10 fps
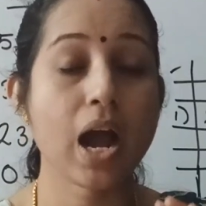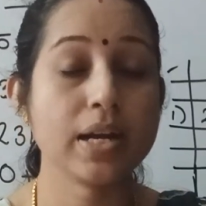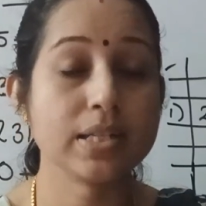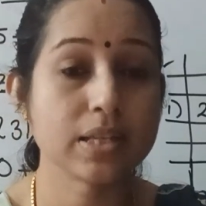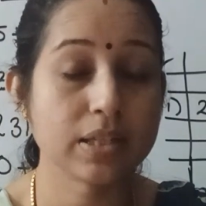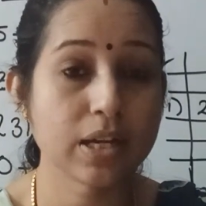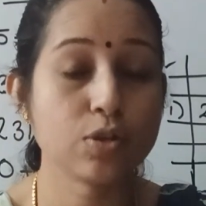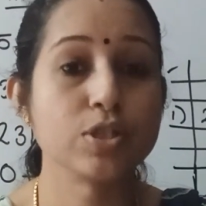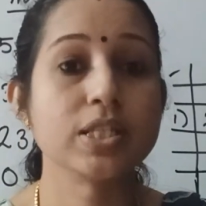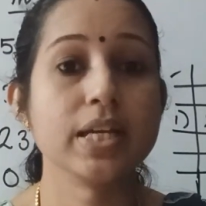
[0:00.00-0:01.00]
Answer the
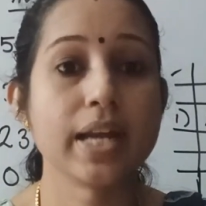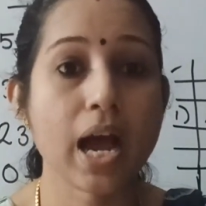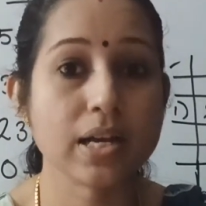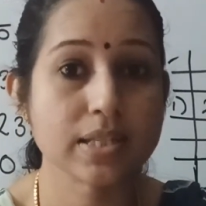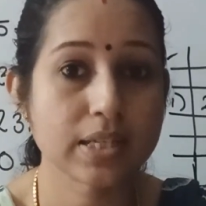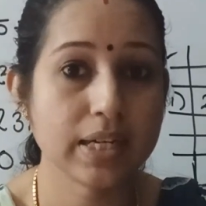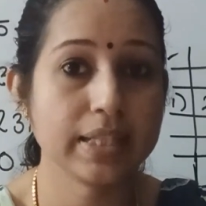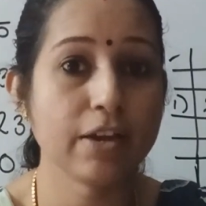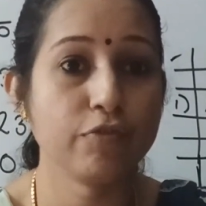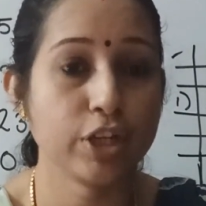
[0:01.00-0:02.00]
question asked
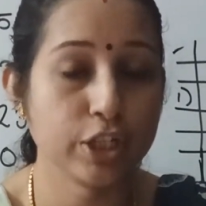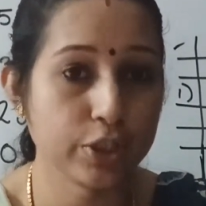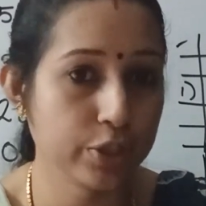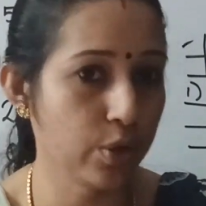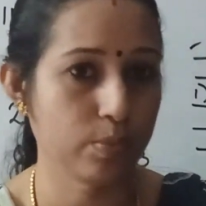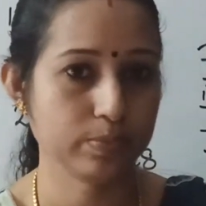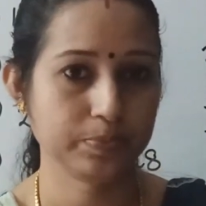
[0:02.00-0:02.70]
in the video.